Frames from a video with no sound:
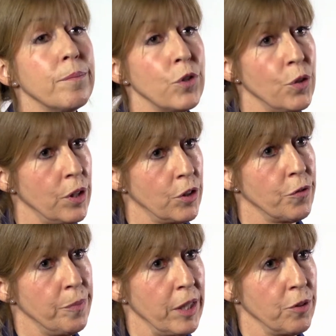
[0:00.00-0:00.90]
unit
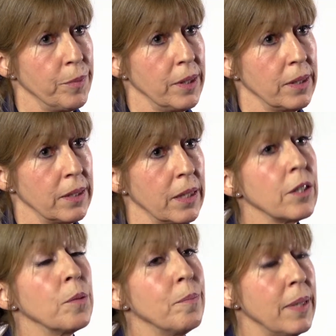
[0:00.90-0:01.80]
of measurement,
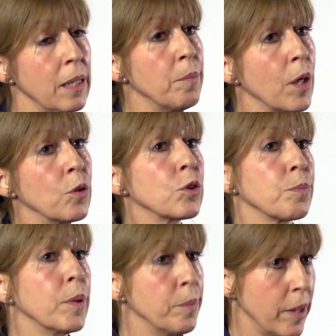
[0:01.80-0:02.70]
the millimoles
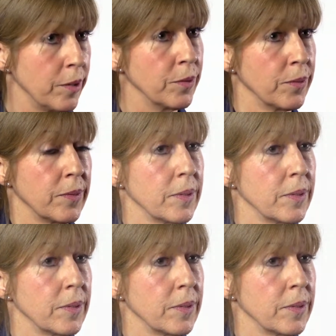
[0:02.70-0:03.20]
per mole.